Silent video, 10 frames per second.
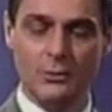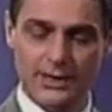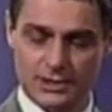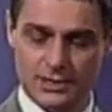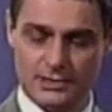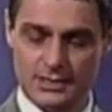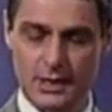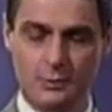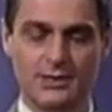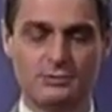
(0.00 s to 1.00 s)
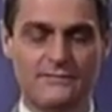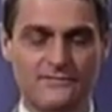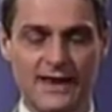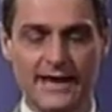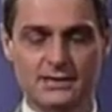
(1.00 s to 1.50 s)
questions which
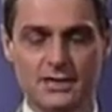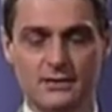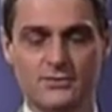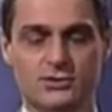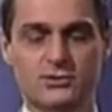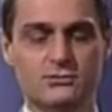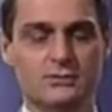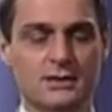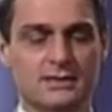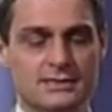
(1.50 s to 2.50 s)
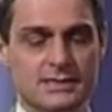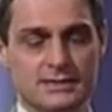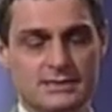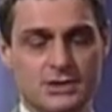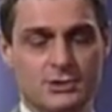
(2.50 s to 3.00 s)
reflect the true
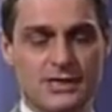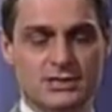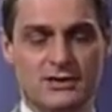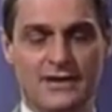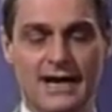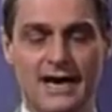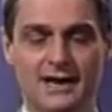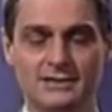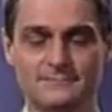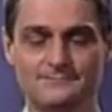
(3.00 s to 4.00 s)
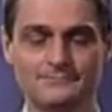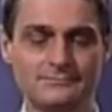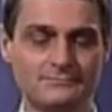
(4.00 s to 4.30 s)
situation of our heart.